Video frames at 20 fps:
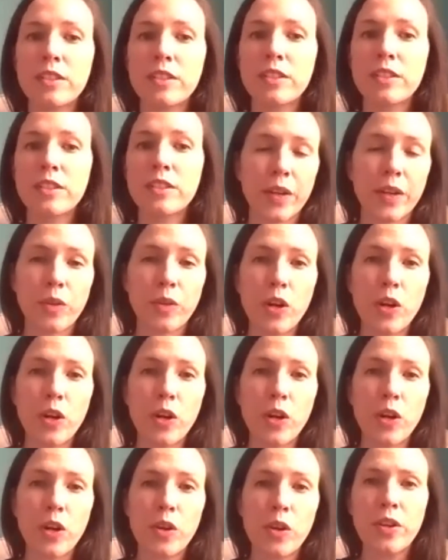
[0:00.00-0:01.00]
on your own
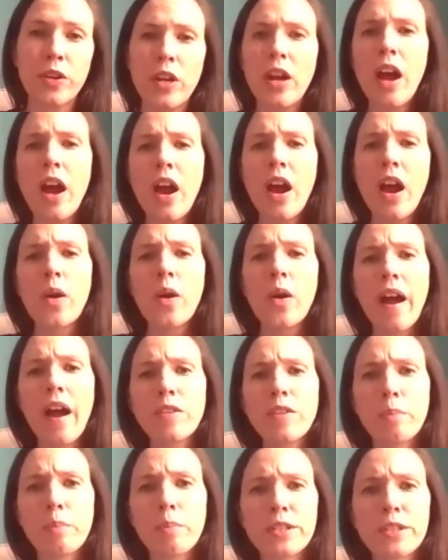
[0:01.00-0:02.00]
or have a
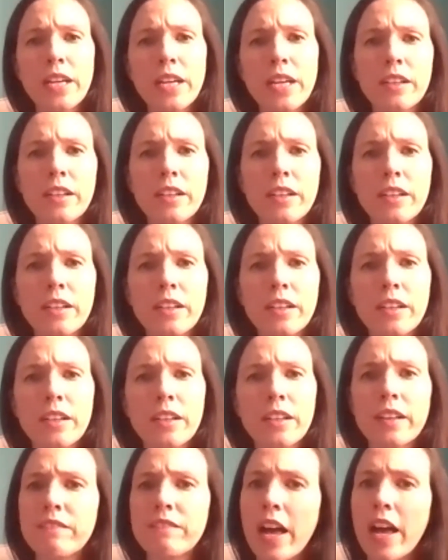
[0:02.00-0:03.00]
particularly
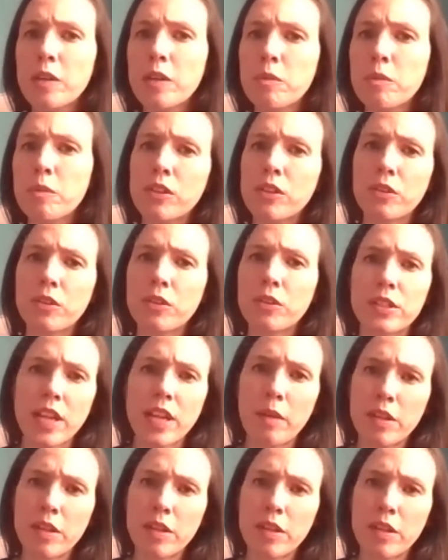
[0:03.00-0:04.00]
valuable or damaged
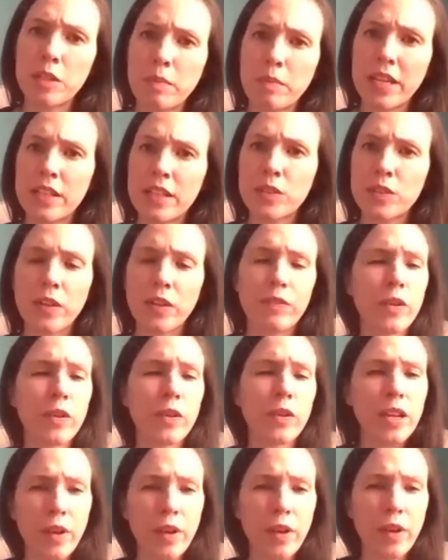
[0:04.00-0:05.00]
piece, or if you have any
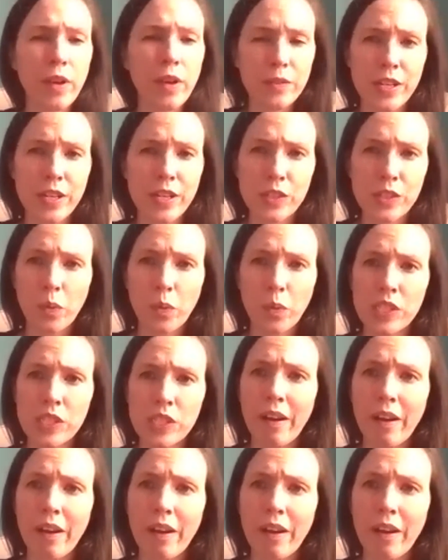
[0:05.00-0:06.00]
reservations
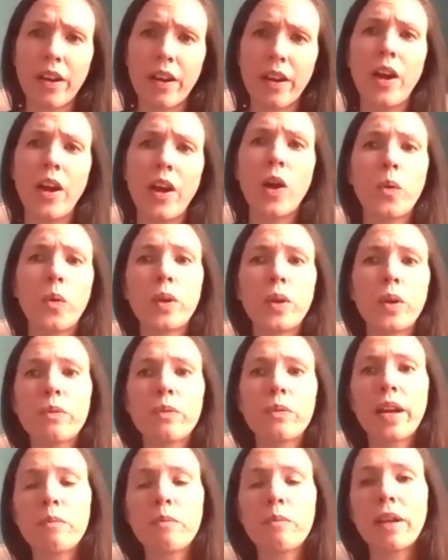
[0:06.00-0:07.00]
whatsoever, we
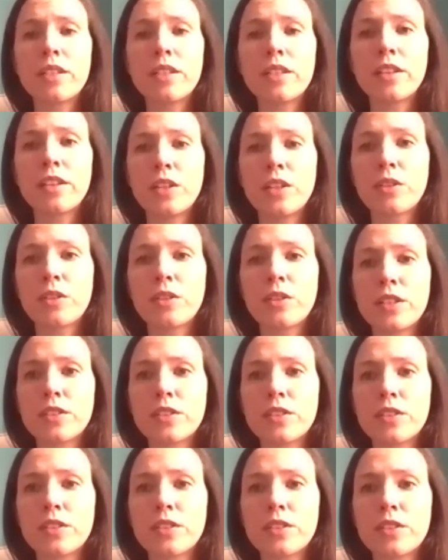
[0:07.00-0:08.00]
recommend that you consult
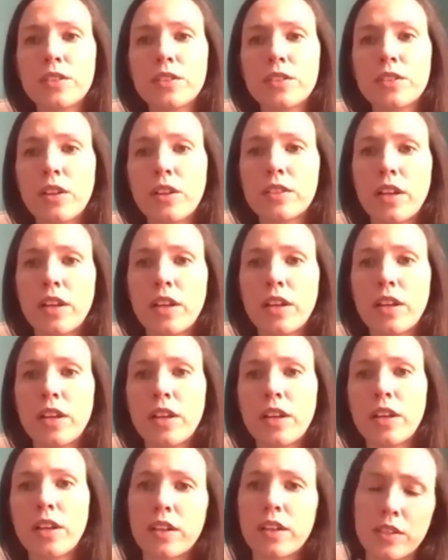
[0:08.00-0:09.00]
a
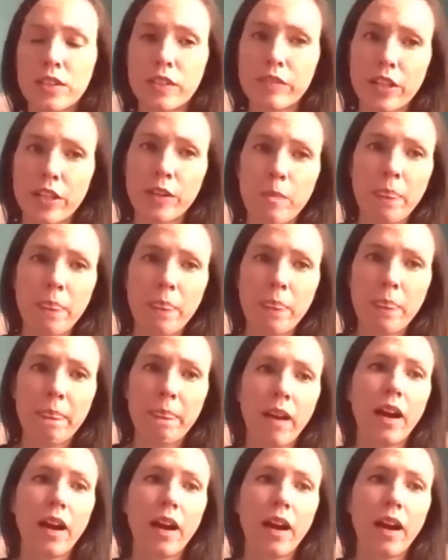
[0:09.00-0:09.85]
conservator. Um,